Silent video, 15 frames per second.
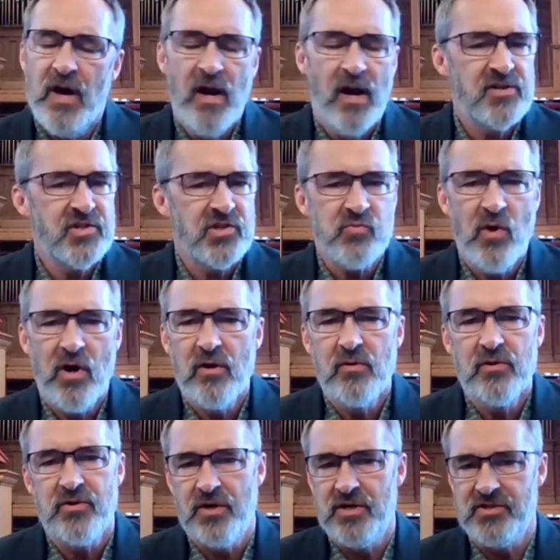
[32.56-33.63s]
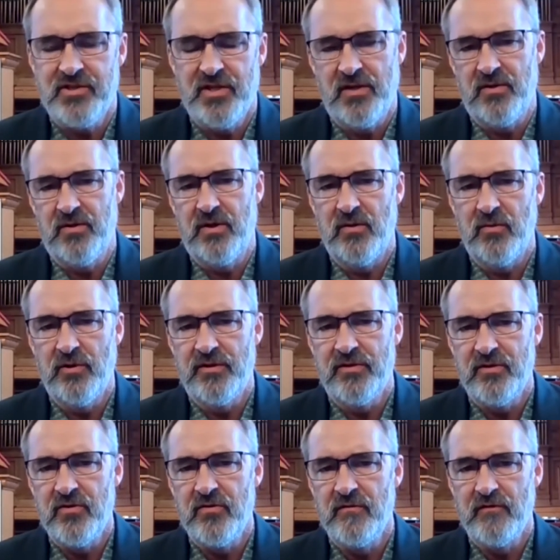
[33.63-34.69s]
And I just want to address that
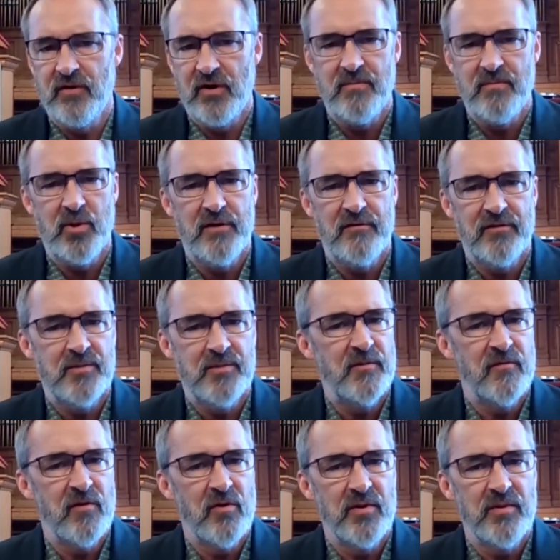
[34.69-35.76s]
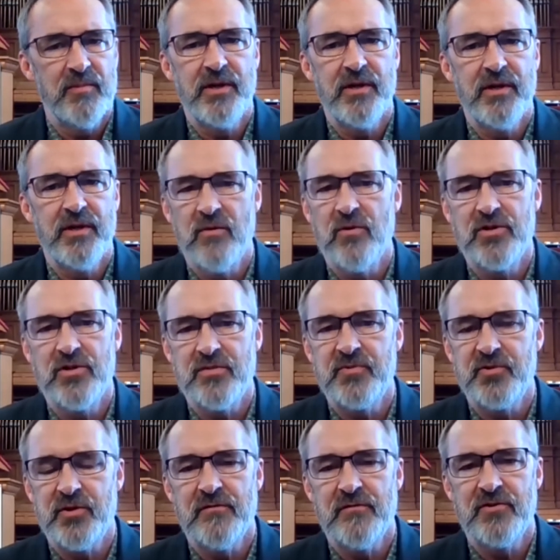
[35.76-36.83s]
with you very briefly before we begin our
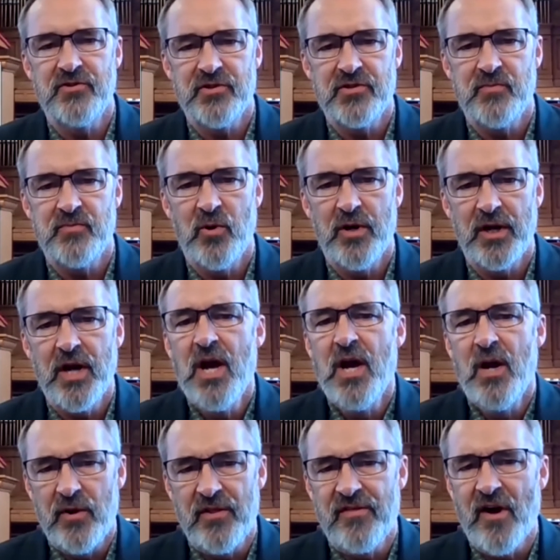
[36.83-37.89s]
worship service this morning.